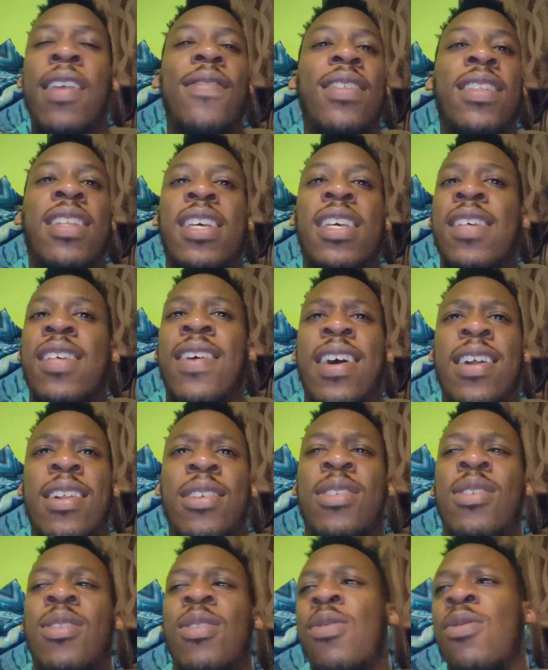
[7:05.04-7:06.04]
even Death of
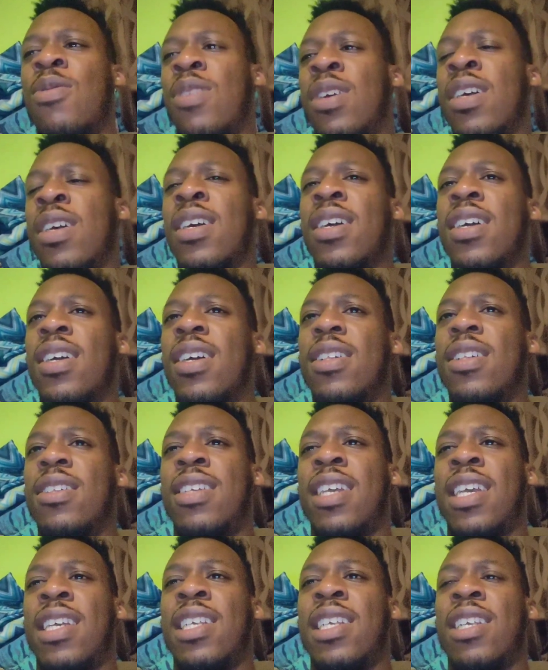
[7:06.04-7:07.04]
Autotune, where
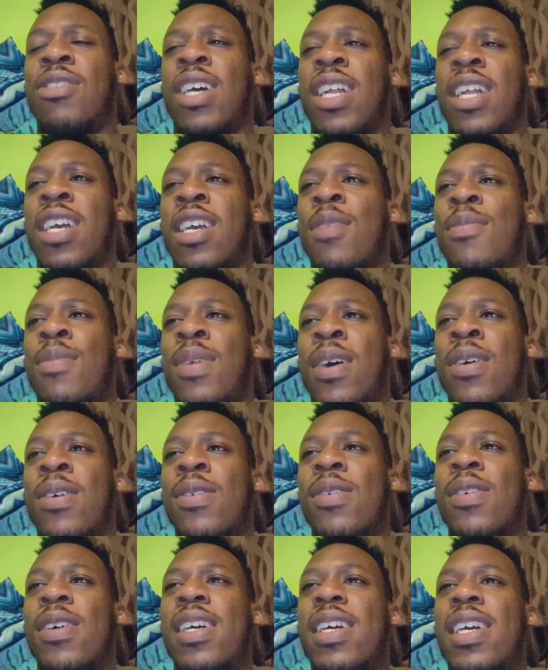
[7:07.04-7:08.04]
Jay-Z tried to come
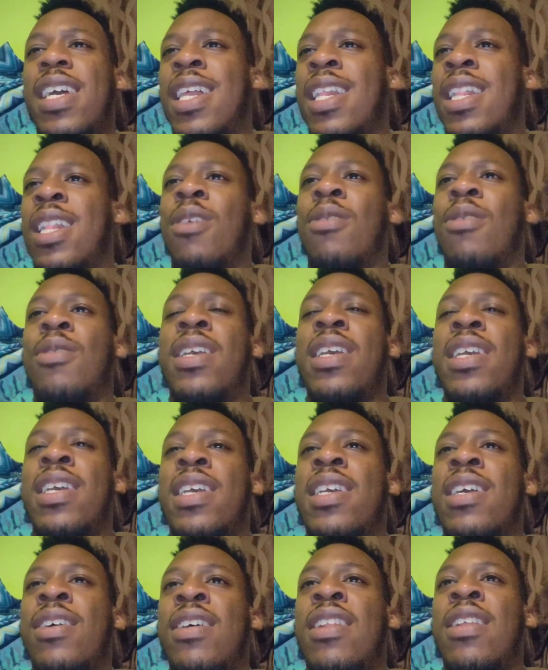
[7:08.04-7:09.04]
out and
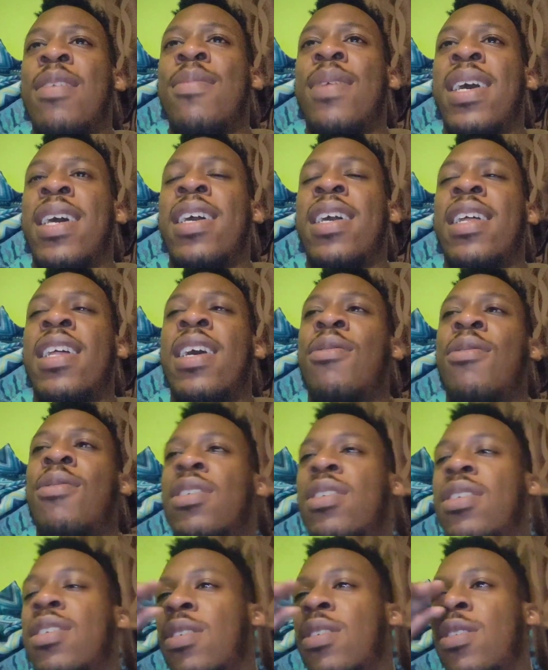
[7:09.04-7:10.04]
low-key kill anybody
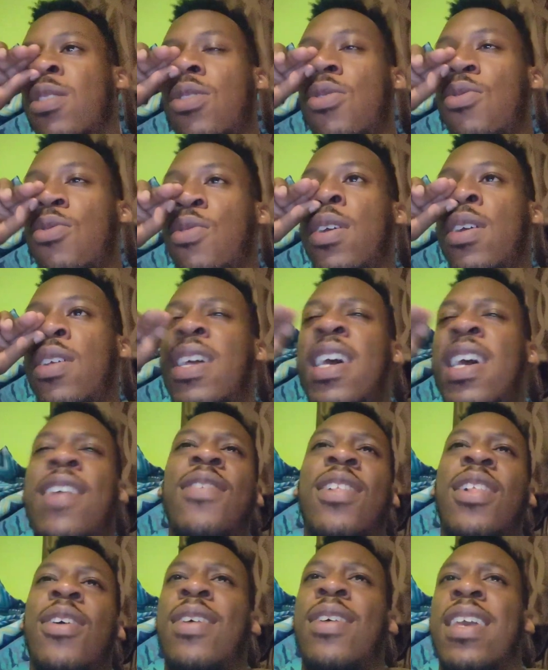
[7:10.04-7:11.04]
that was doing,
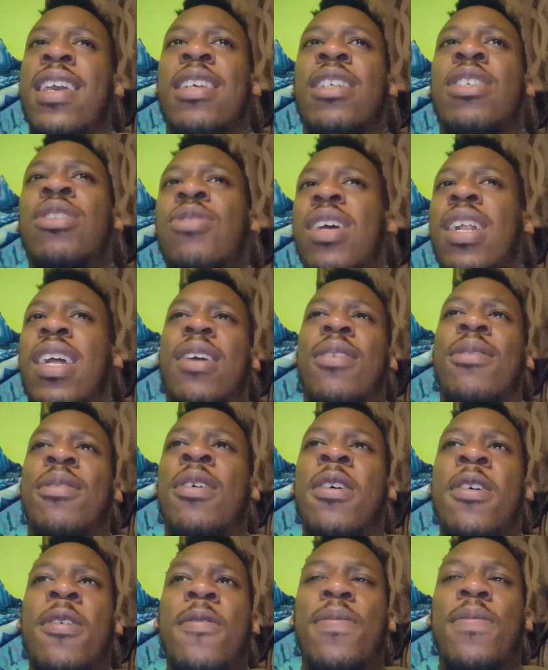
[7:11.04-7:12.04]
not even low-key, straight
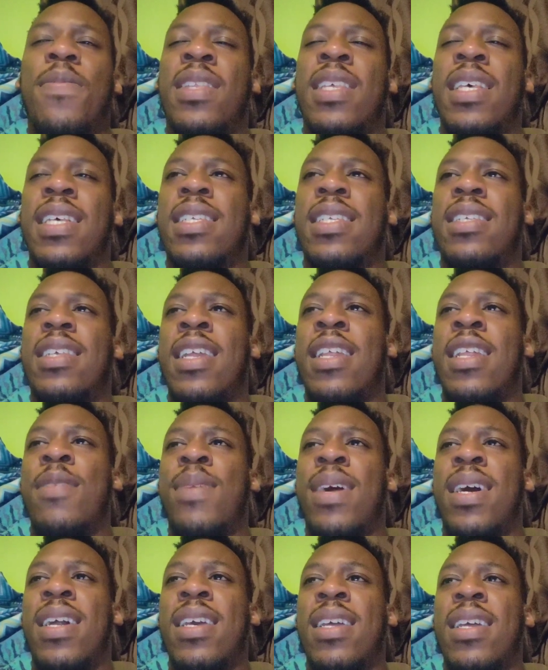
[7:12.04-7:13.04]
out, just
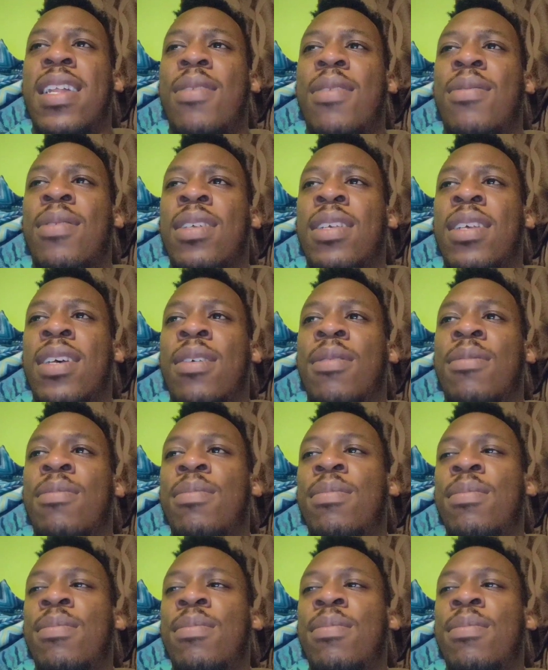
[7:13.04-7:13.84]
anybody that was